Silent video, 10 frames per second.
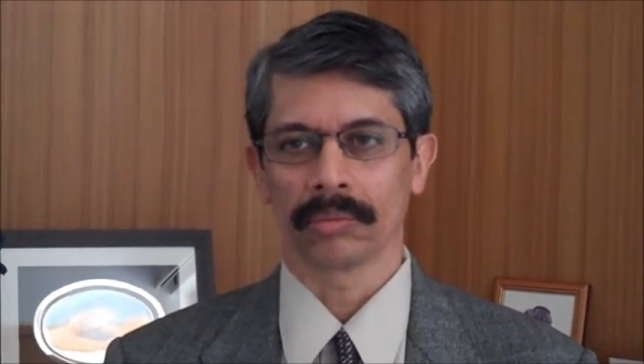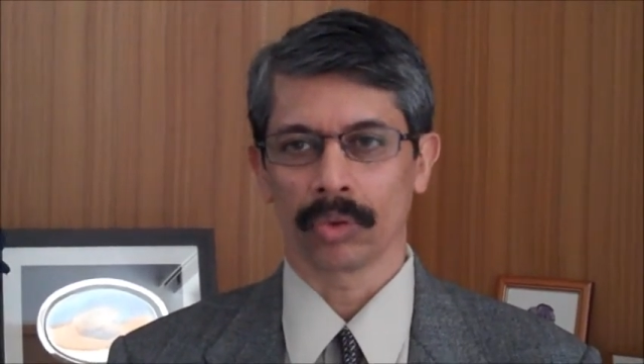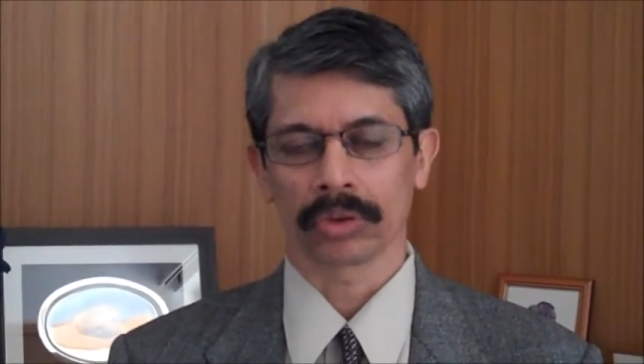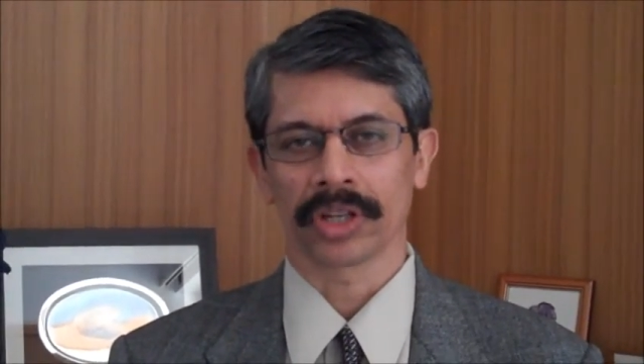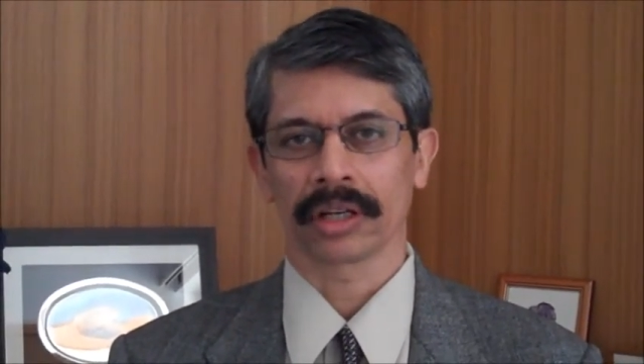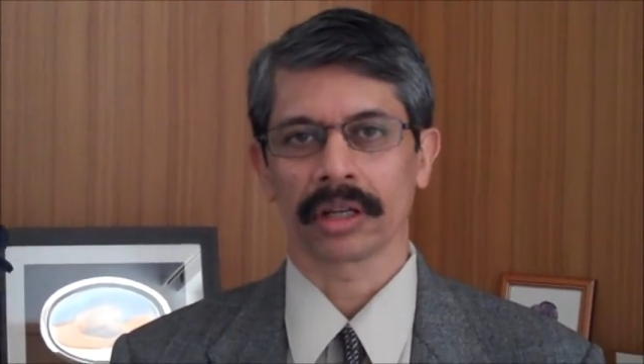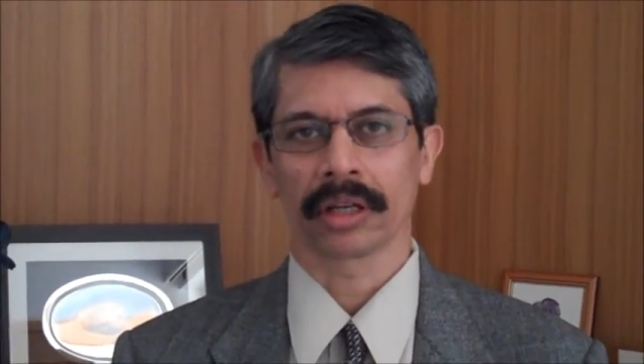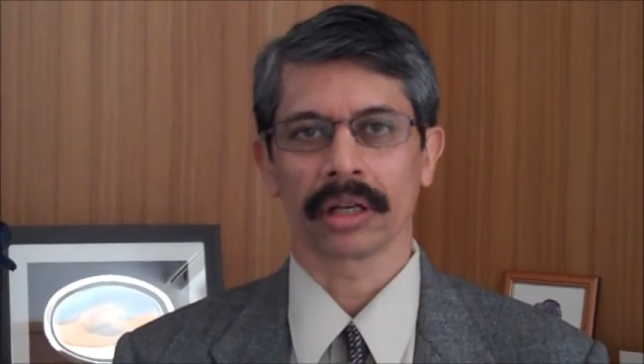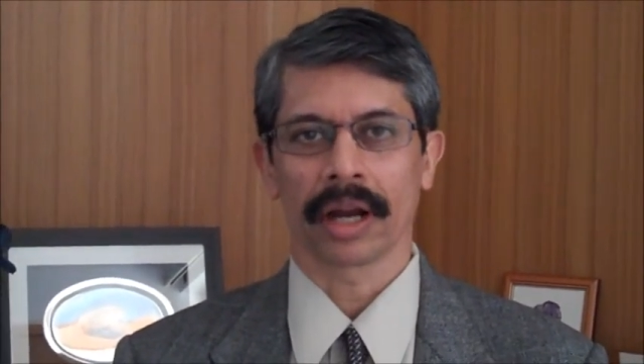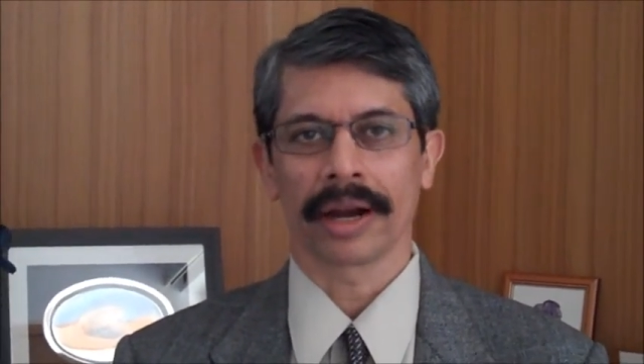both
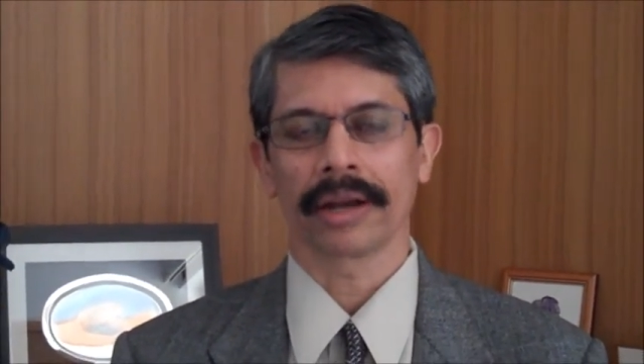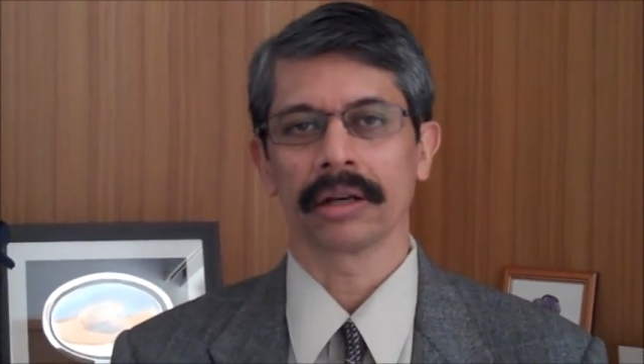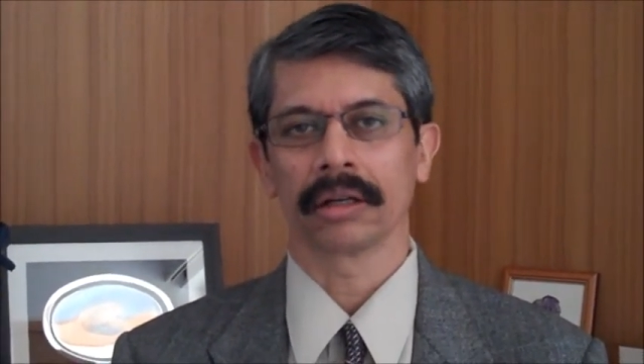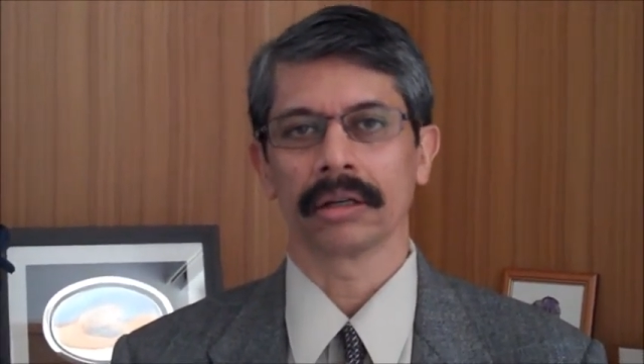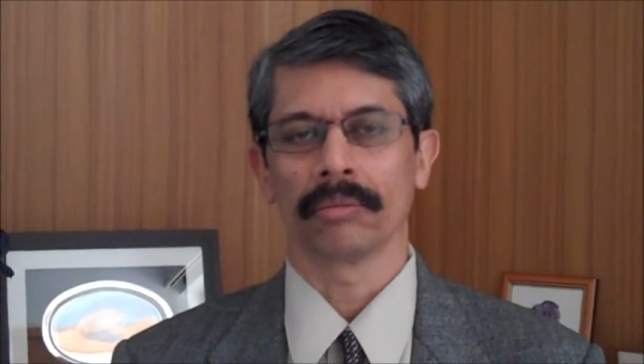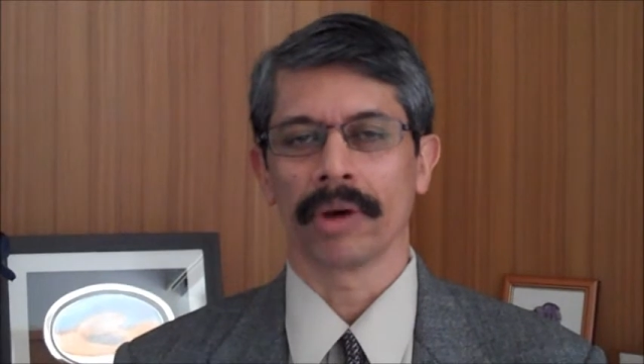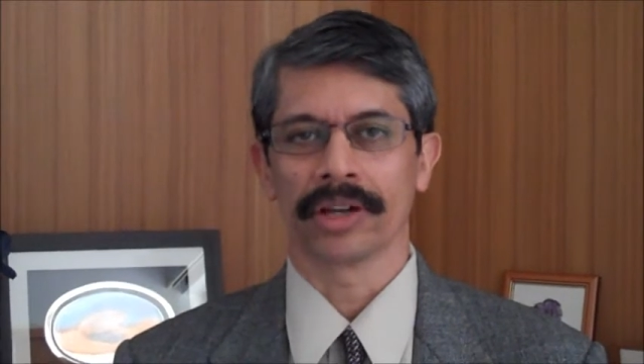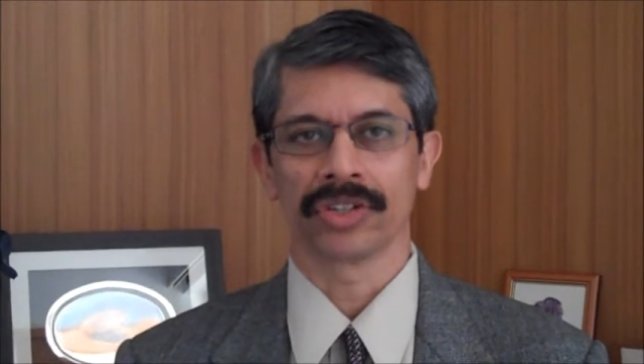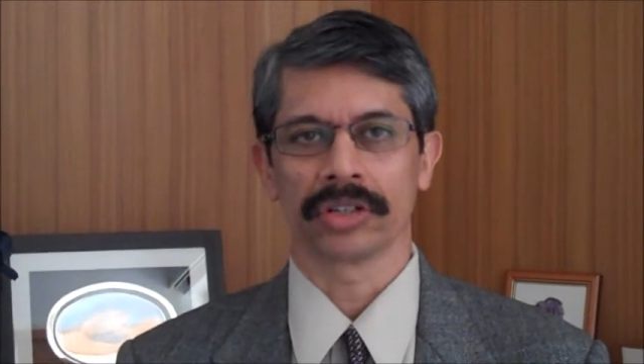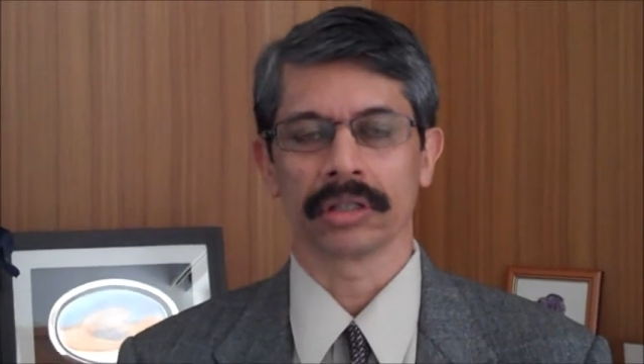technical and
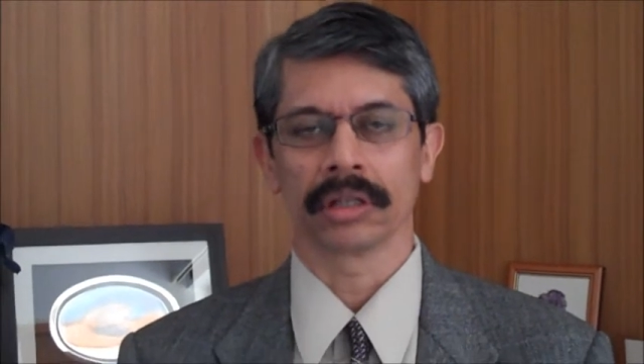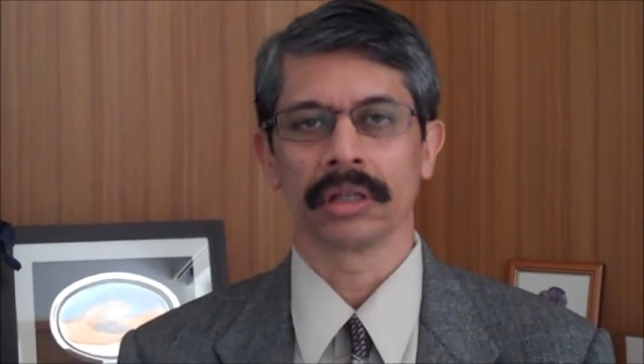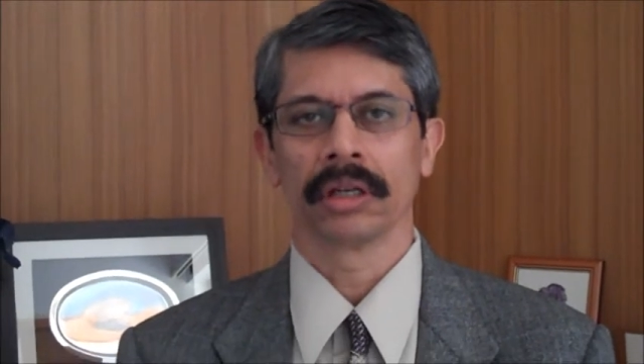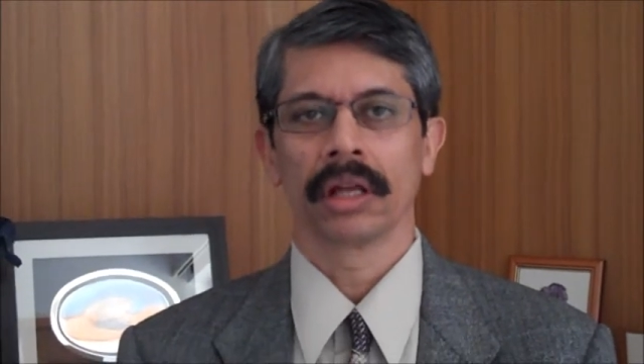managerial,